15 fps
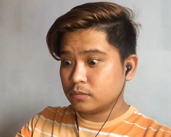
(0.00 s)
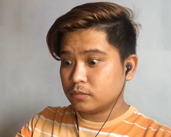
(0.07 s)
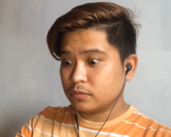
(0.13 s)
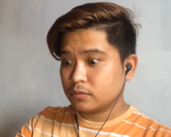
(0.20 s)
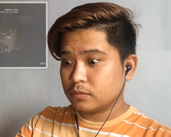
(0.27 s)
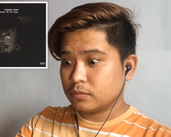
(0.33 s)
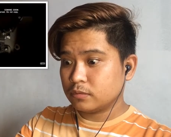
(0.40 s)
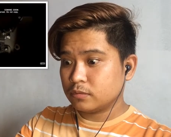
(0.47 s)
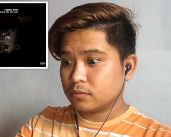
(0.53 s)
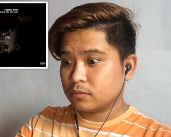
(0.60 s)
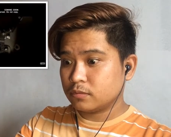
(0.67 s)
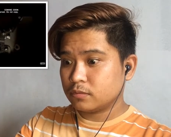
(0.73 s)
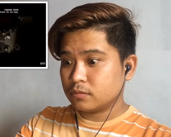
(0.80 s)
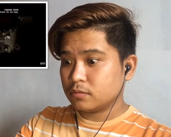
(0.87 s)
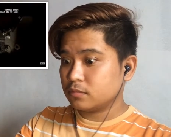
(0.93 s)

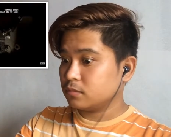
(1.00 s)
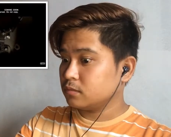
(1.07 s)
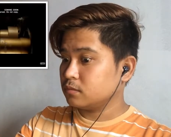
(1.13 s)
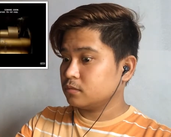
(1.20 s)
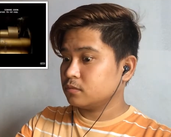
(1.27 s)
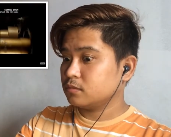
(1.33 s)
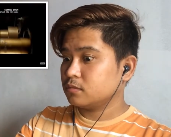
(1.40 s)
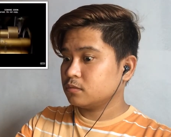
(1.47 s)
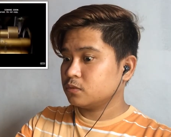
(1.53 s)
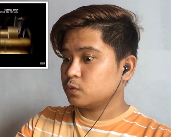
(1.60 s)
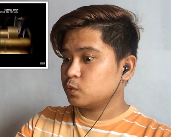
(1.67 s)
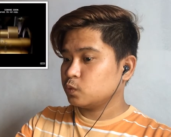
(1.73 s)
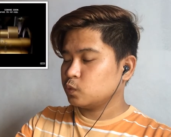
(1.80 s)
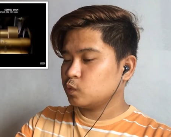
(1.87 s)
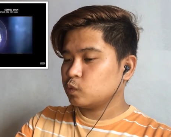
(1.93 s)

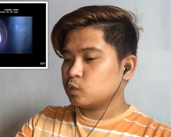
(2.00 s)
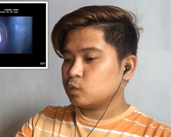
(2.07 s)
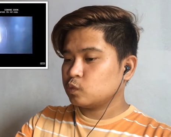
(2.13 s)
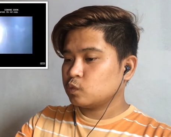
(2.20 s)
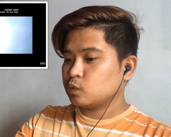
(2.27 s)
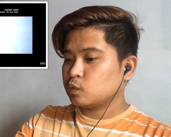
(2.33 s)
(no one is talking)